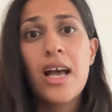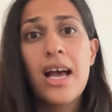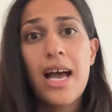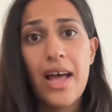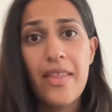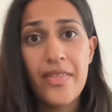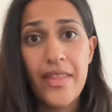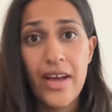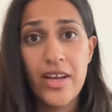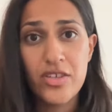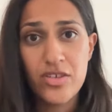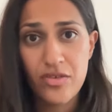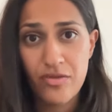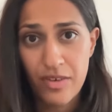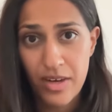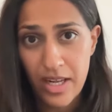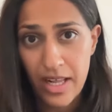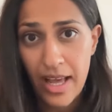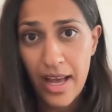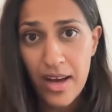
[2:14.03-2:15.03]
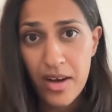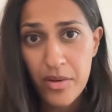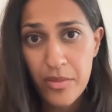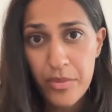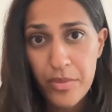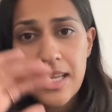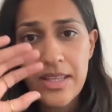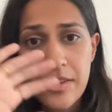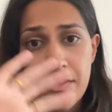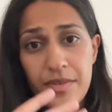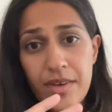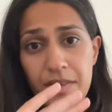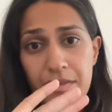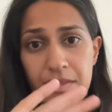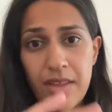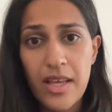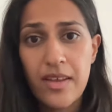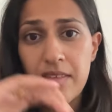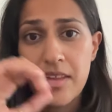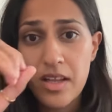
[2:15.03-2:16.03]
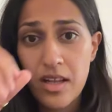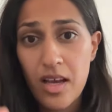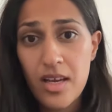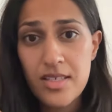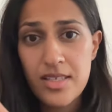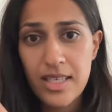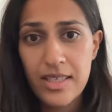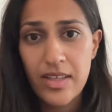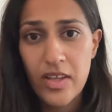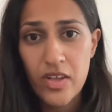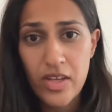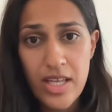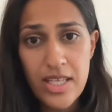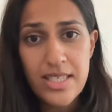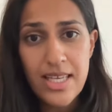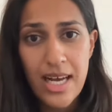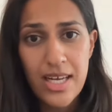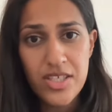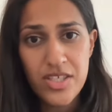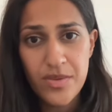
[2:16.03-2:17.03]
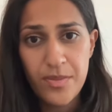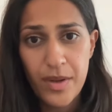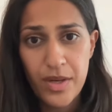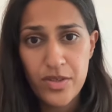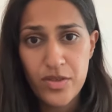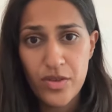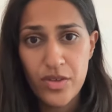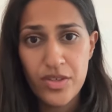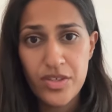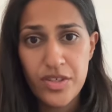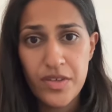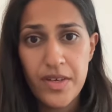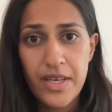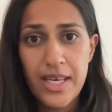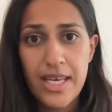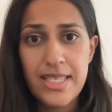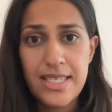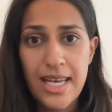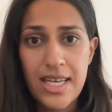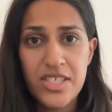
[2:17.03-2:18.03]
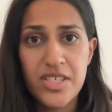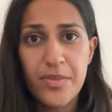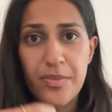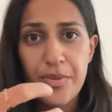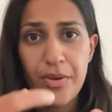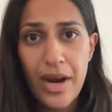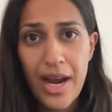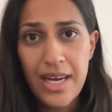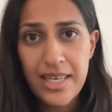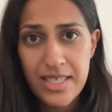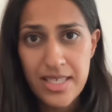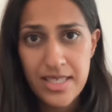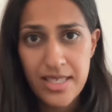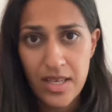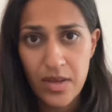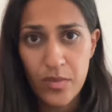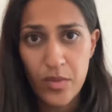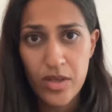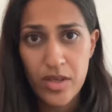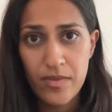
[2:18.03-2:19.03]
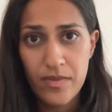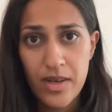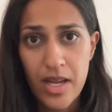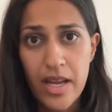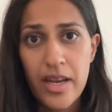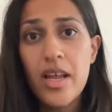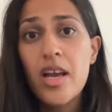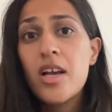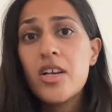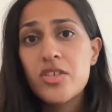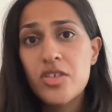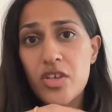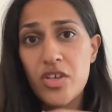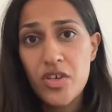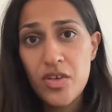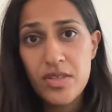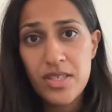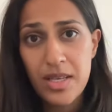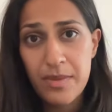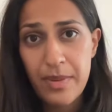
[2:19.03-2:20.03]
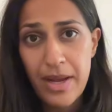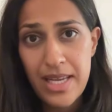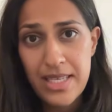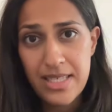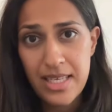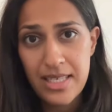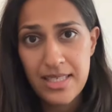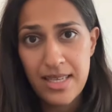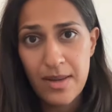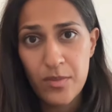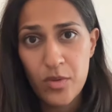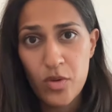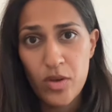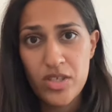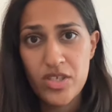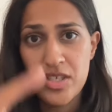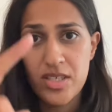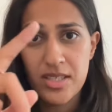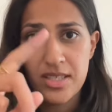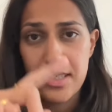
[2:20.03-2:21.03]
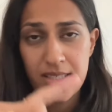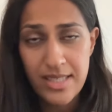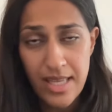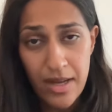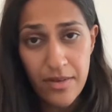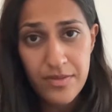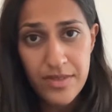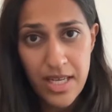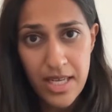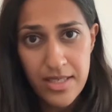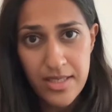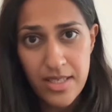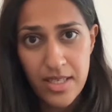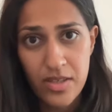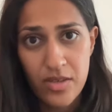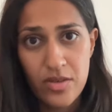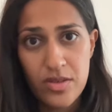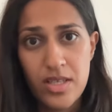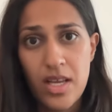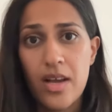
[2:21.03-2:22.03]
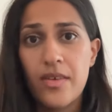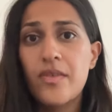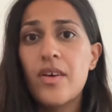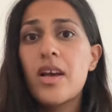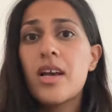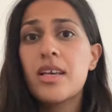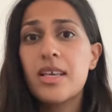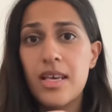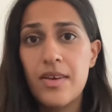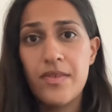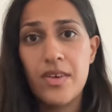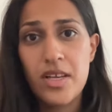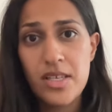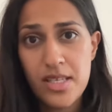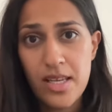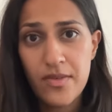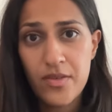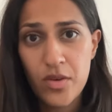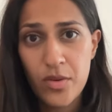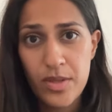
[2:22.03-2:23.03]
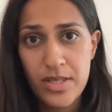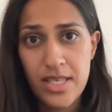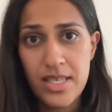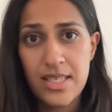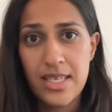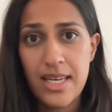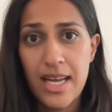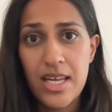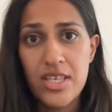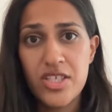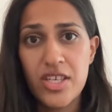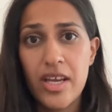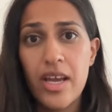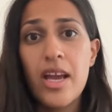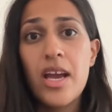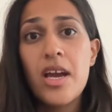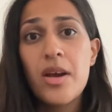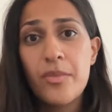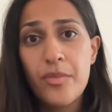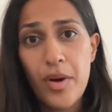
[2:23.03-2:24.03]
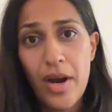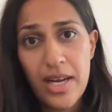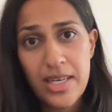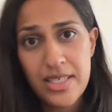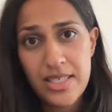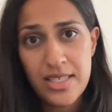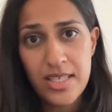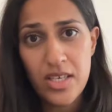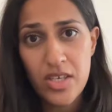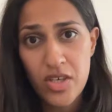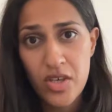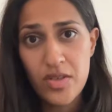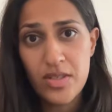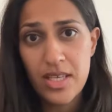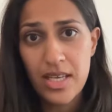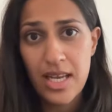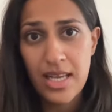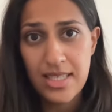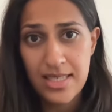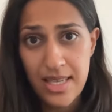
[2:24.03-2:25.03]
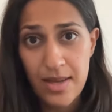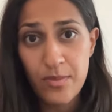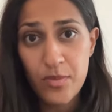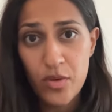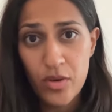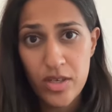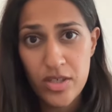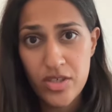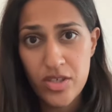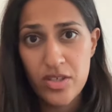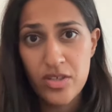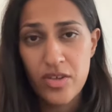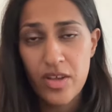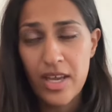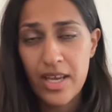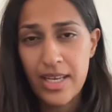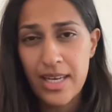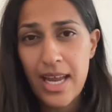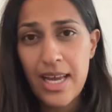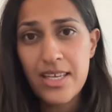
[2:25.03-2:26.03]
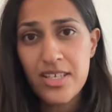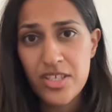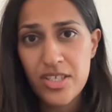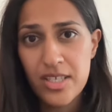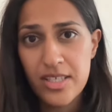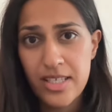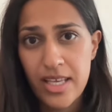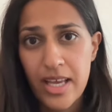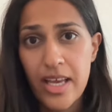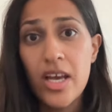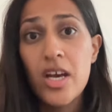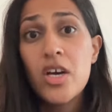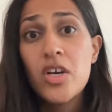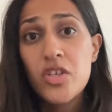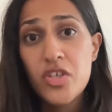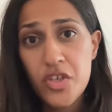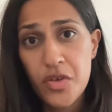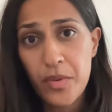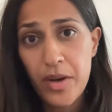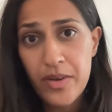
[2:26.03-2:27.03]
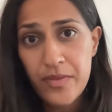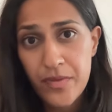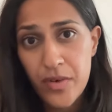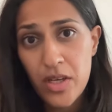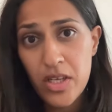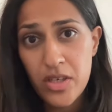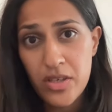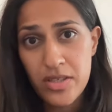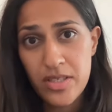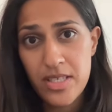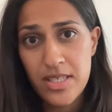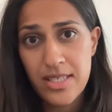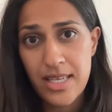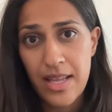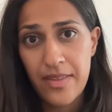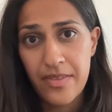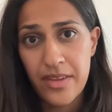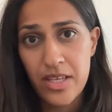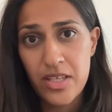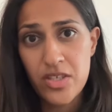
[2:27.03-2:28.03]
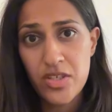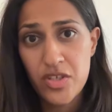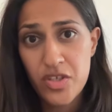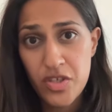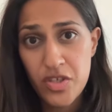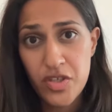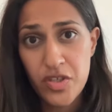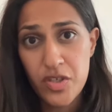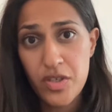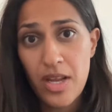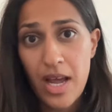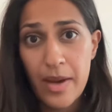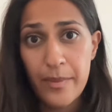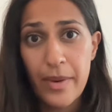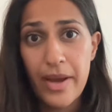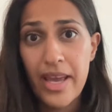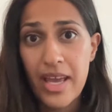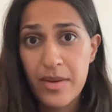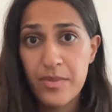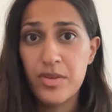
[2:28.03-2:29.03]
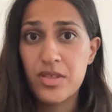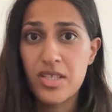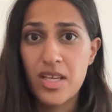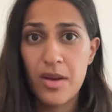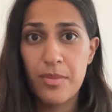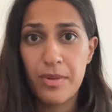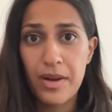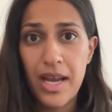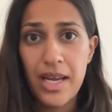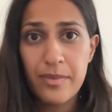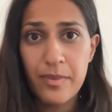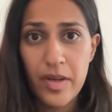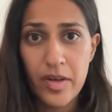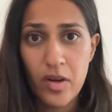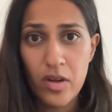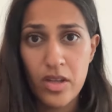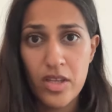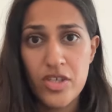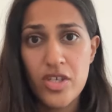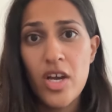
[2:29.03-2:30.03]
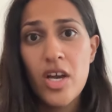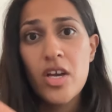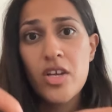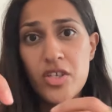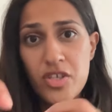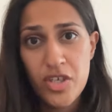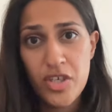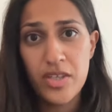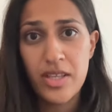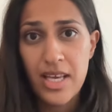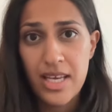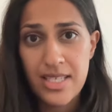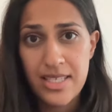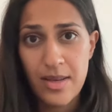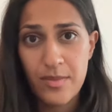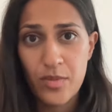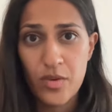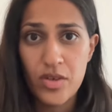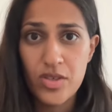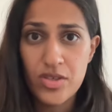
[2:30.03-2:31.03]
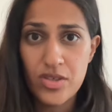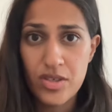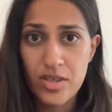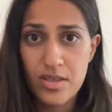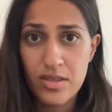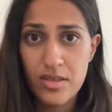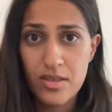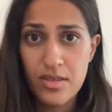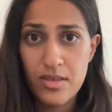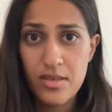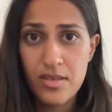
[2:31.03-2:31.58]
and that should really help. And the fifth thing, the last thing that you need to actually make sure you're doing, is actually practicing what you've learned. So using past exam questions, self-testing yourself, giving yourself quizzes, and actually practicing using exam questions so you can actually see, do I fully understand this? Am I able to apply my knowledge to the exam questions?